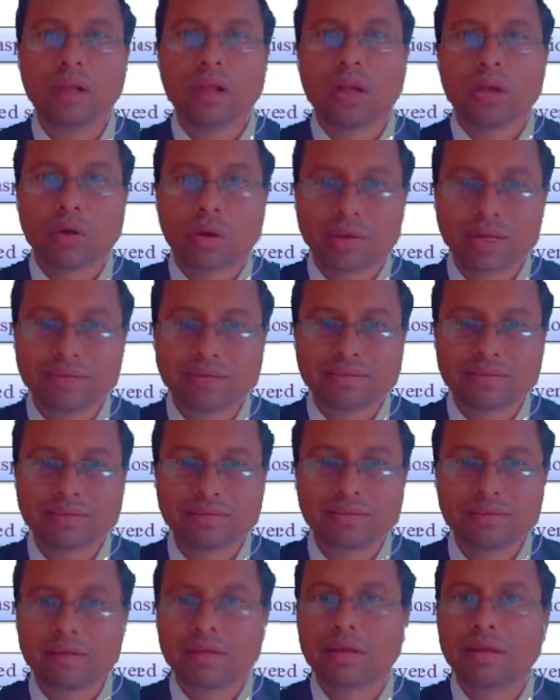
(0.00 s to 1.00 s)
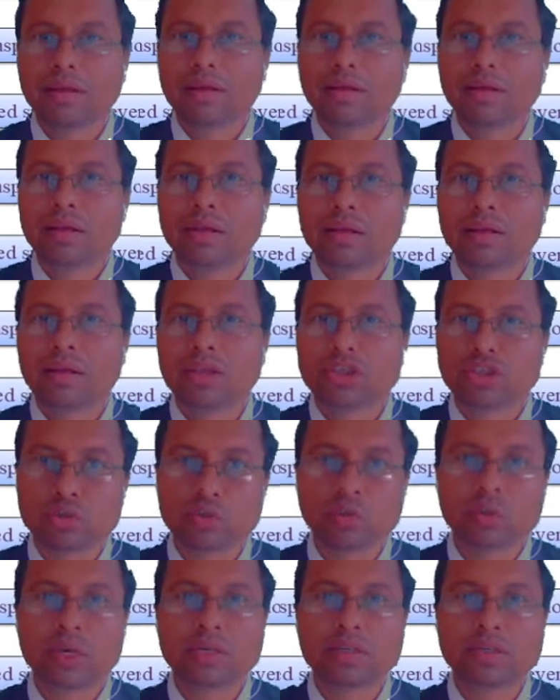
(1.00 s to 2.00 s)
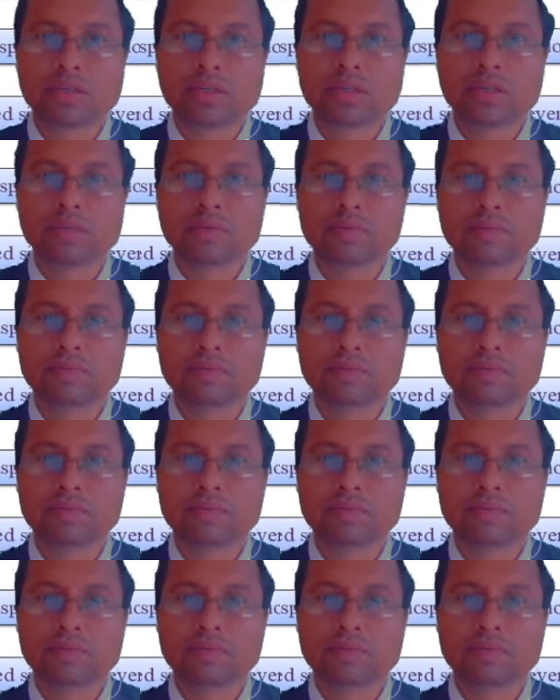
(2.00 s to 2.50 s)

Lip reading: College students,